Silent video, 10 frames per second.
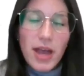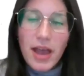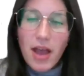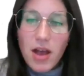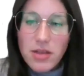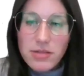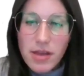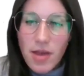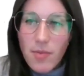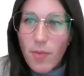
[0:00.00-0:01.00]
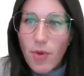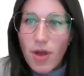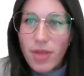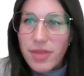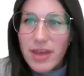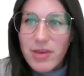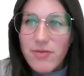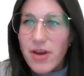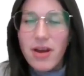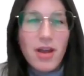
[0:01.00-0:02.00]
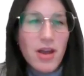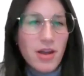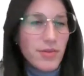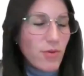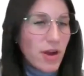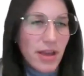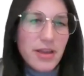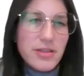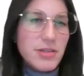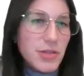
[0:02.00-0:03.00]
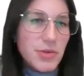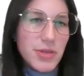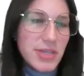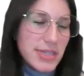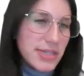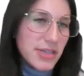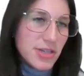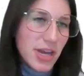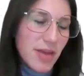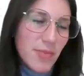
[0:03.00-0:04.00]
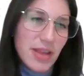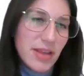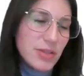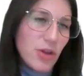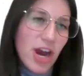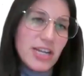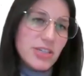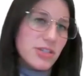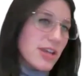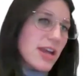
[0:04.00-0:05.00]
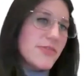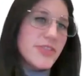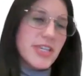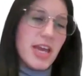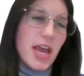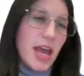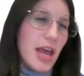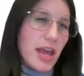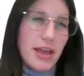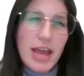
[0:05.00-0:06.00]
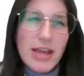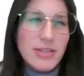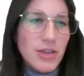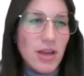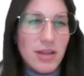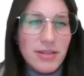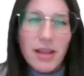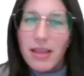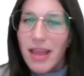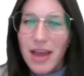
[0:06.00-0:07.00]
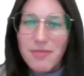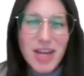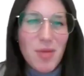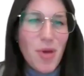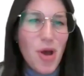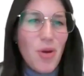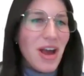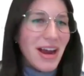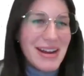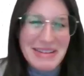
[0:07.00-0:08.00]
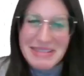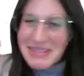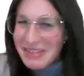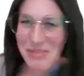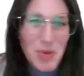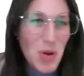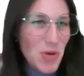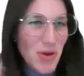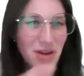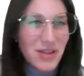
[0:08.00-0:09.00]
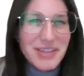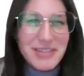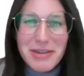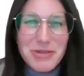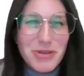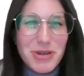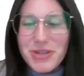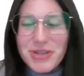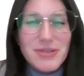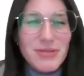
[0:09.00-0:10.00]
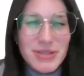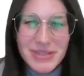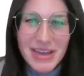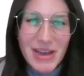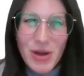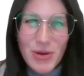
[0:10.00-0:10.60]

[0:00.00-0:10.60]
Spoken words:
Right, awesome. Well, thank you for walking us through this, DJ. I mean, it's great to just kind of see a hands-on live demo, kind of just poke around on the touchscreen, which is always